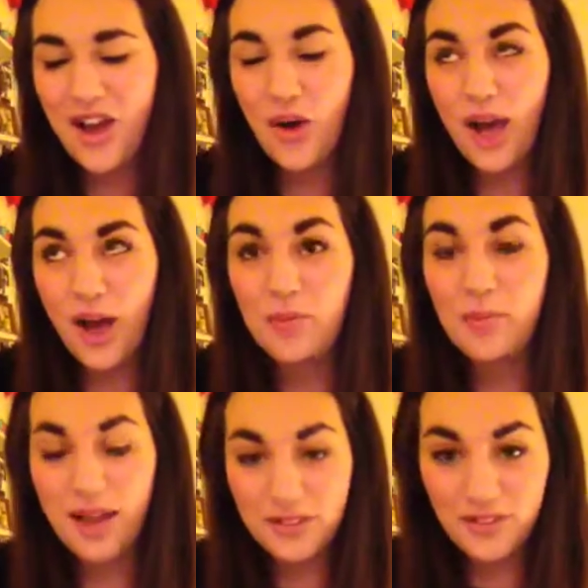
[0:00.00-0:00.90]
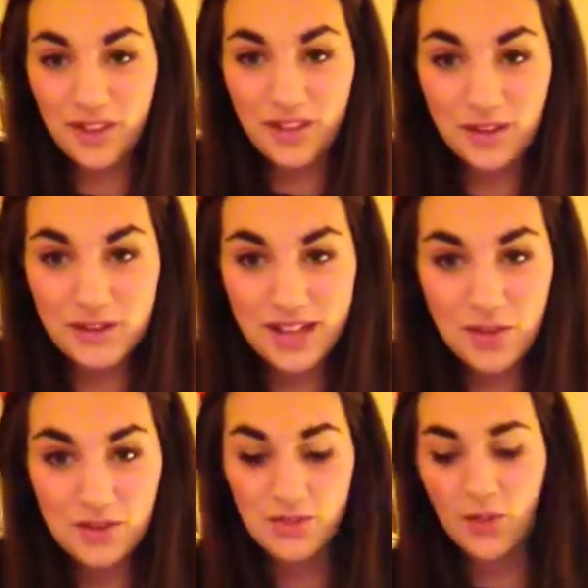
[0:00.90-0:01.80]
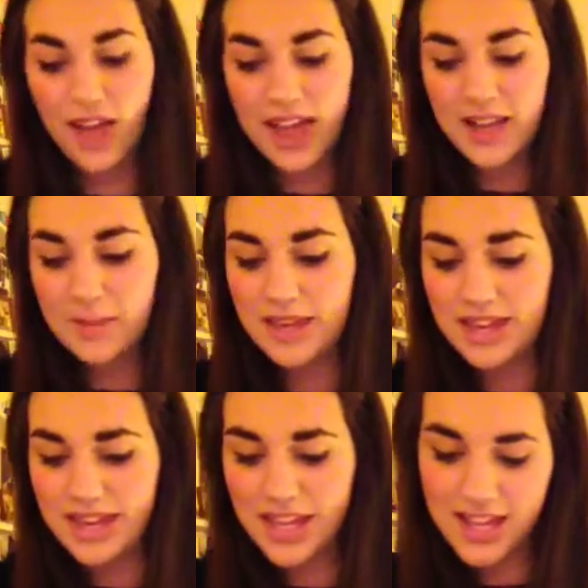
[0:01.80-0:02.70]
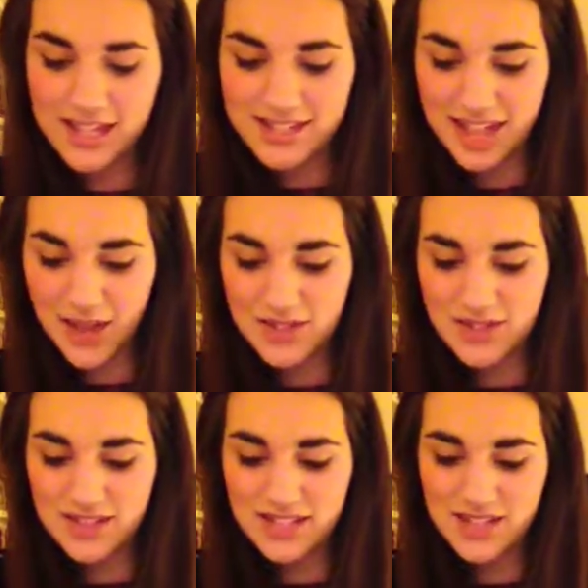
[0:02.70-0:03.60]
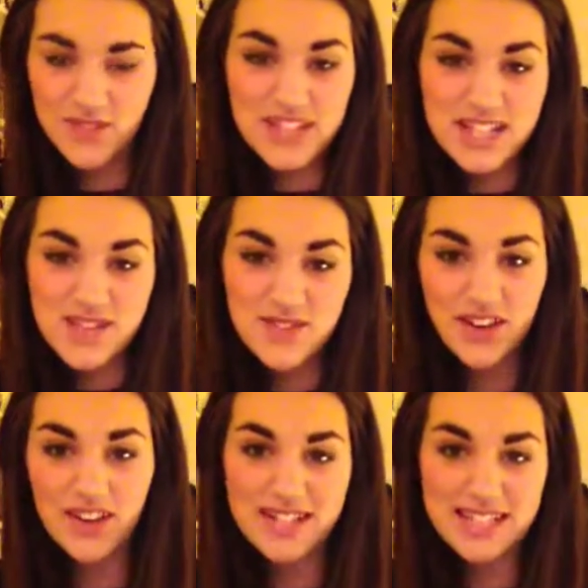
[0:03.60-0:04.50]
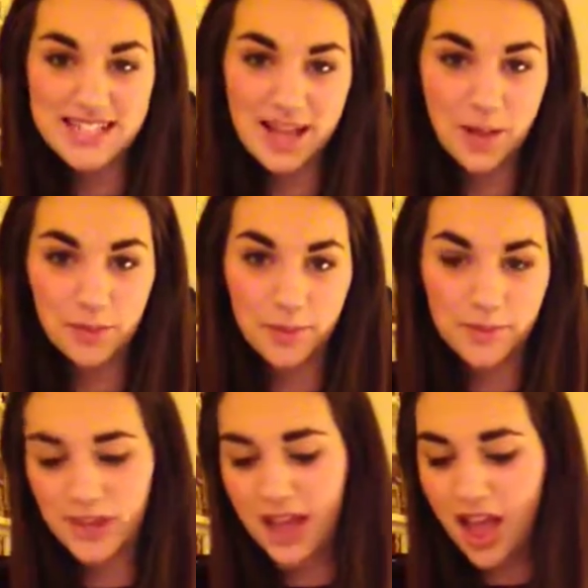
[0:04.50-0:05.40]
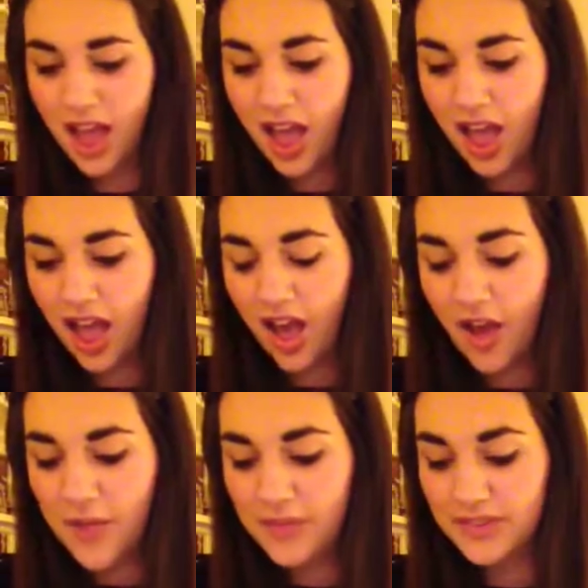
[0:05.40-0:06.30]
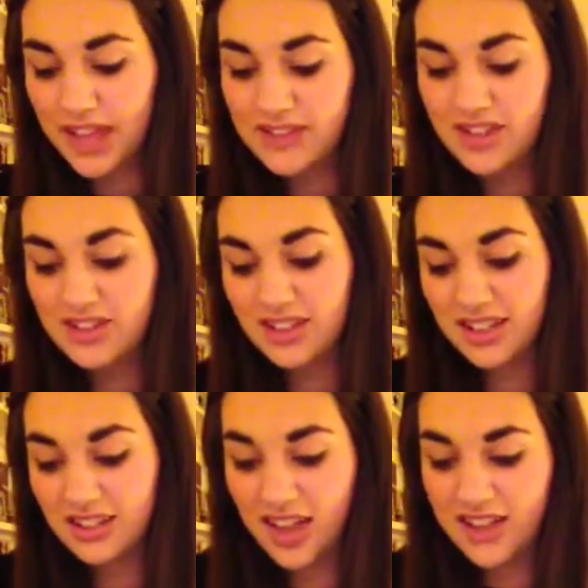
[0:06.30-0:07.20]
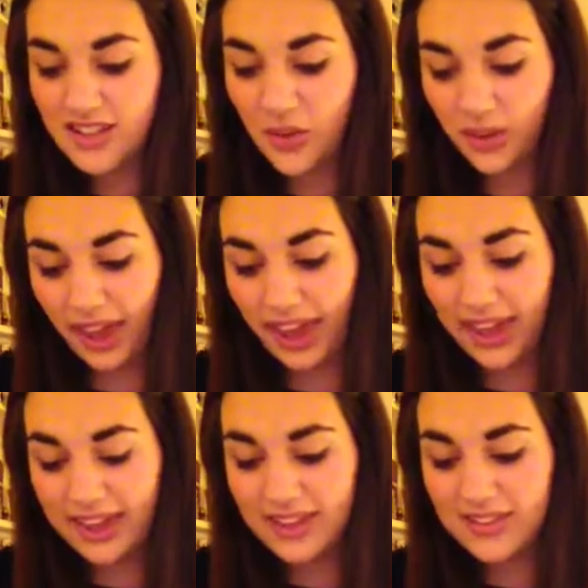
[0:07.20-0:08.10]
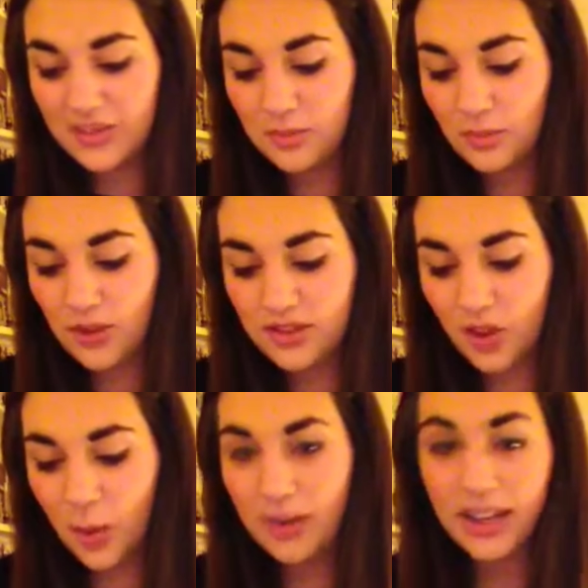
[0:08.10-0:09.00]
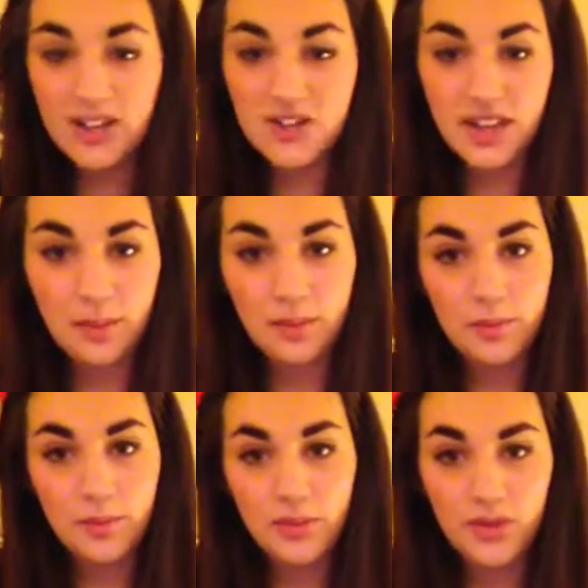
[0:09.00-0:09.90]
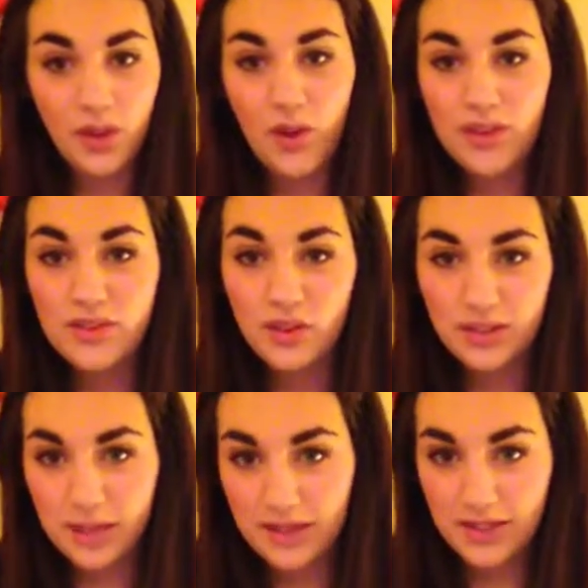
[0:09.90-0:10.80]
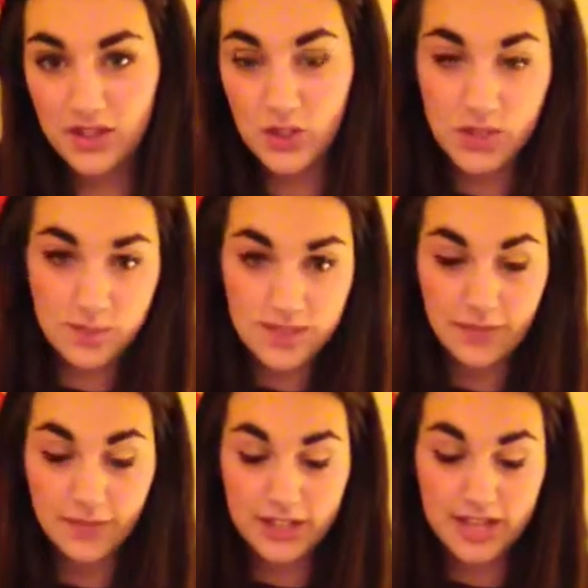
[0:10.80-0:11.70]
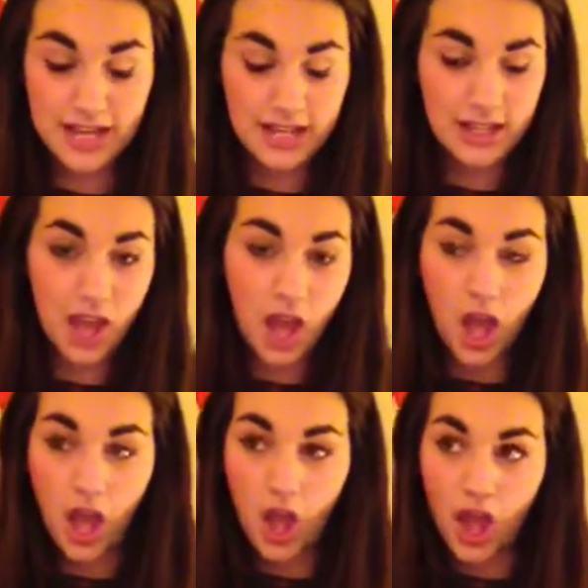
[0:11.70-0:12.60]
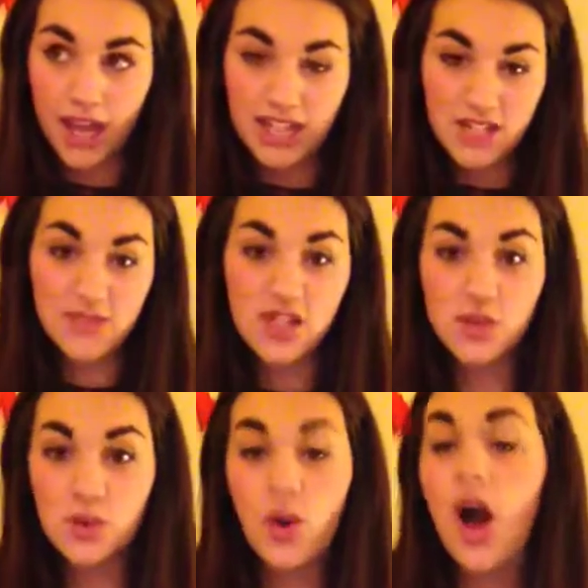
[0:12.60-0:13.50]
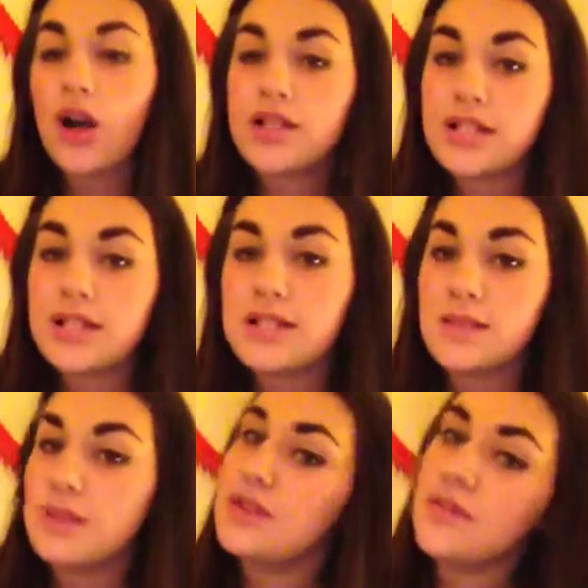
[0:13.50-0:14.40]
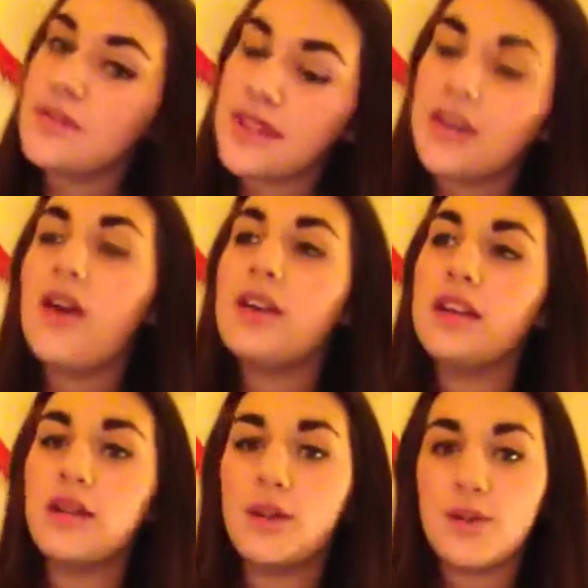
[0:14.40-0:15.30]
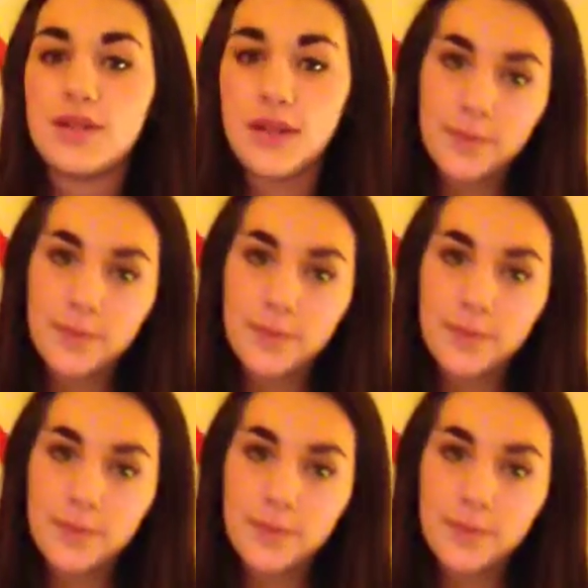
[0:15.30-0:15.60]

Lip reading: or album advert that I looked at, was for NME, Sounds of the Definitive 90s album. That's actually, it's okay, it's a compilation album, so it's not going to be anything too specific to any individual artist, because obviously they can't include